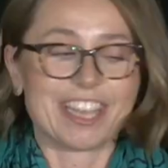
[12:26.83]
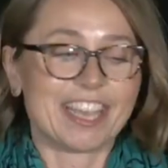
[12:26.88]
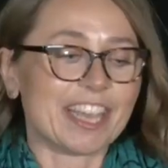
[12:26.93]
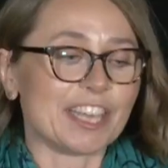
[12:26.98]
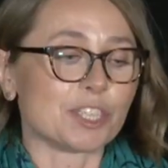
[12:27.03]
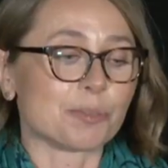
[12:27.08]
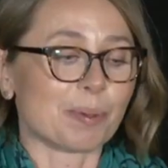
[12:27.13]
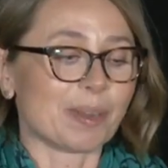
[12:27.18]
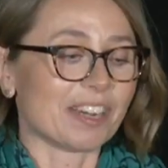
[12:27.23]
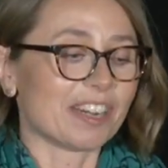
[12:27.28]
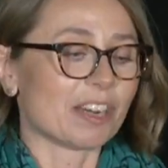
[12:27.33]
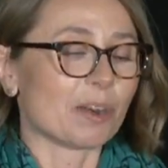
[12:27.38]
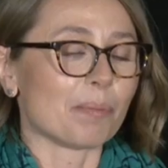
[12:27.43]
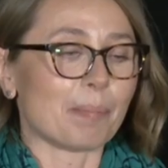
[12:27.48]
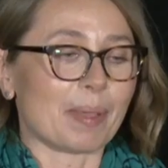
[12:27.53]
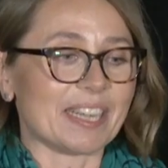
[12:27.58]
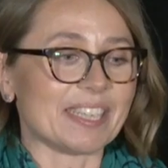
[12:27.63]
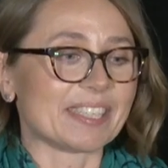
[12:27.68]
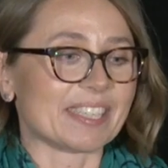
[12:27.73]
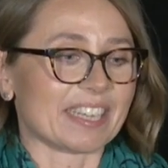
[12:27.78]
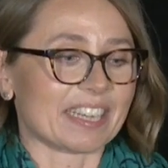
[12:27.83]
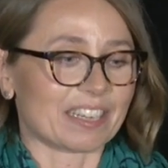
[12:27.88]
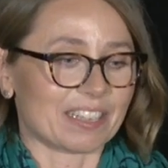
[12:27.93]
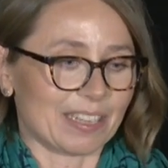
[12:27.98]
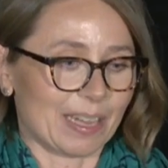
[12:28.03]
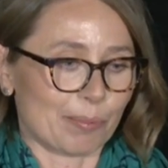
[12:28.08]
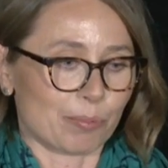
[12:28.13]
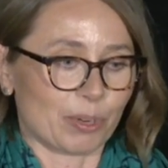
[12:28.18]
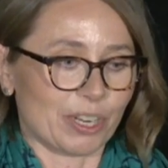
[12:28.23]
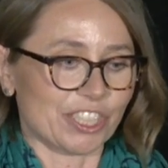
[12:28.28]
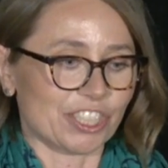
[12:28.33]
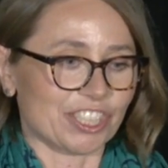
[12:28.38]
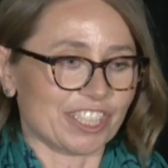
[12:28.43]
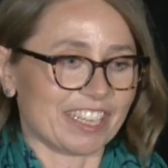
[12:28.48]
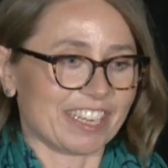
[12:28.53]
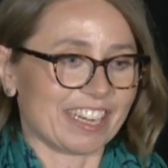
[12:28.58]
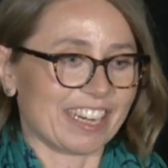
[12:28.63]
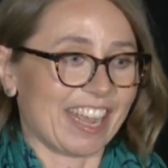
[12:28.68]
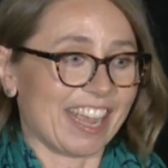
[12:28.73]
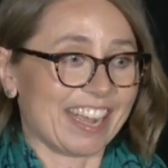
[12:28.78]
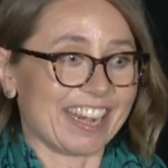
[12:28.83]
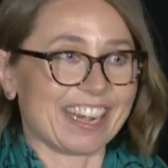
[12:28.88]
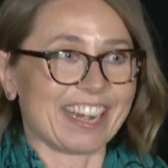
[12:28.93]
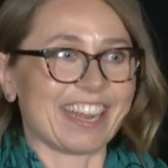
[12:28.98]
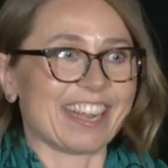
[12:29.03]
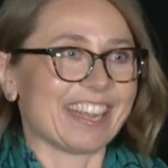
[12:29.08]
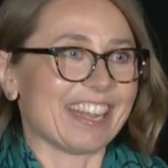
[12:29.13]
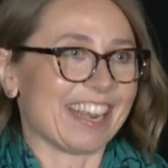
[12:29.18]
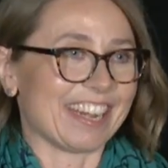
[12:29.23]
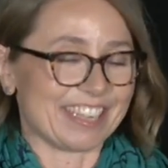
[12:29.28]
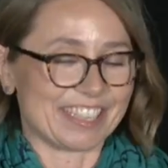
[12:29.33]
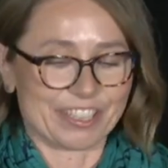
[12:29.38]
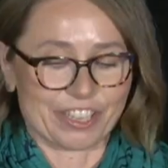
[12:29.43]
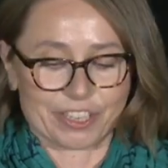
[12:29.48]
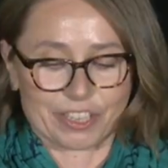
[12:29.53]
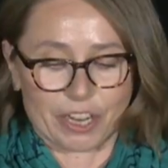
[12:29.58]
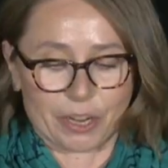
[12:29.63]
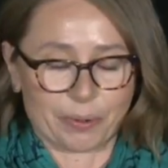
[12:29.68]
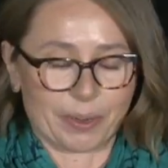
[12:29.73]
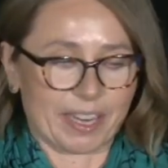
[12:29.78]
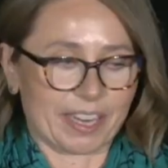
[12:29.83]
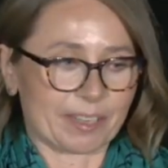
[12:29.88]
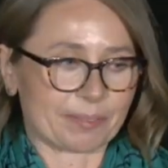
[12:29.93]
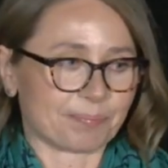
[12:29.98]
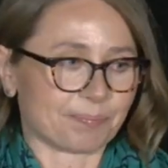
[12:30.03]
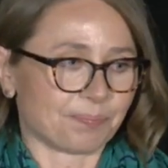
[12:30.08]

It's been an amazing collaboration and is ongoing.